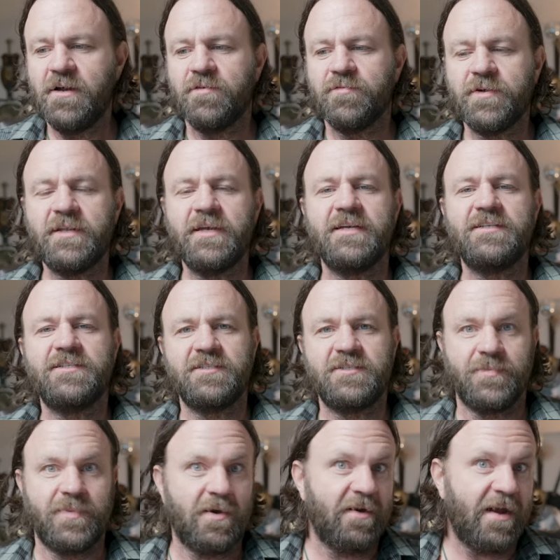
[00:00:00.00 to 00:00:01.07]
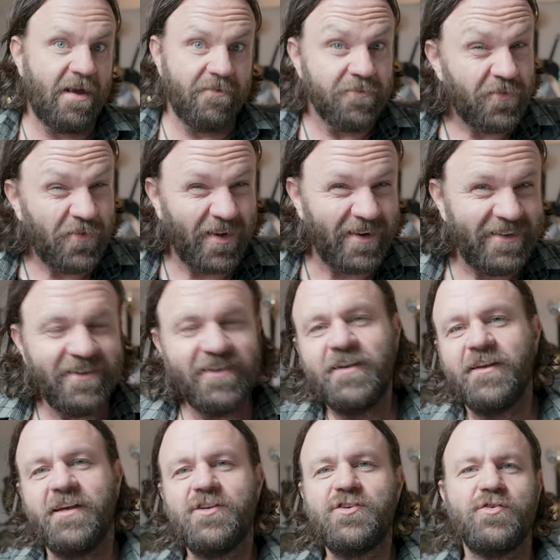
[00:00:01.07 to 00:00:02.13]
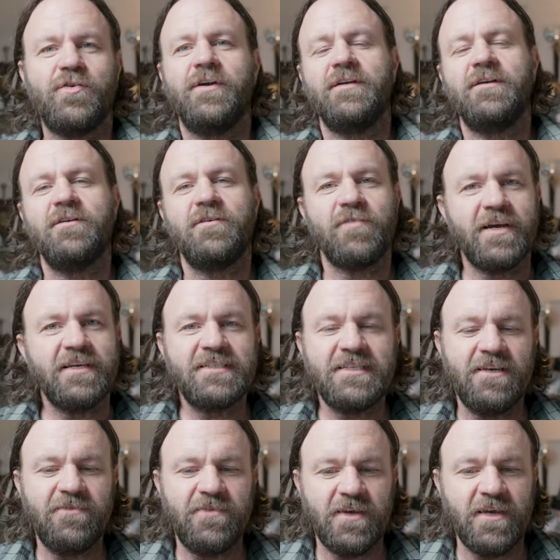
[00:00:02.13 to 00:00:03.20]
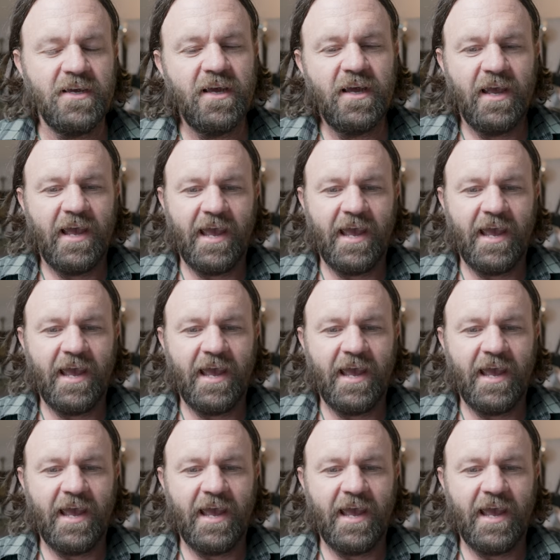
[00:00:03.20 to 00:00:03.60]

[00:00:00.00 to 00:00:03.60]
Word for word: Really, it's just about having fun, enjoying great TV,